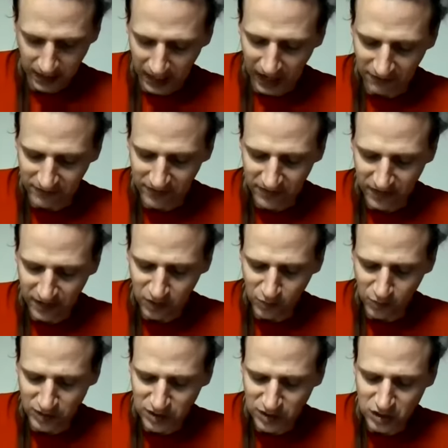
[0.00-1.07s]
Everything
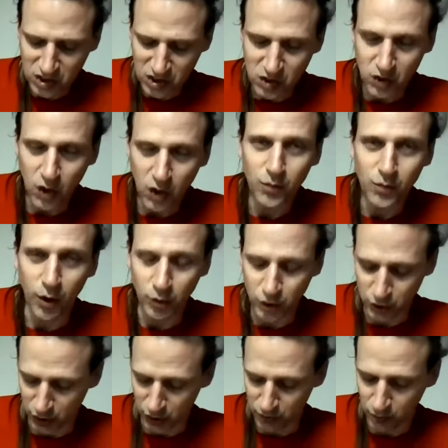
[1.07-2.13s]
was in slow
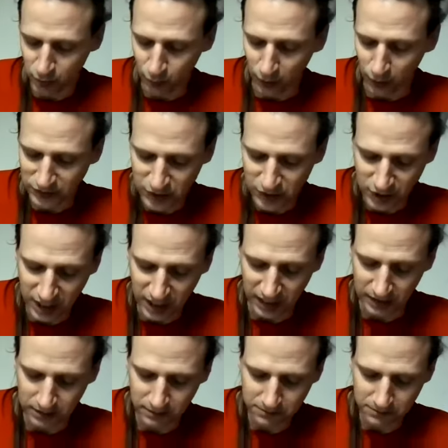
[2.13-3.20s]
motion once again.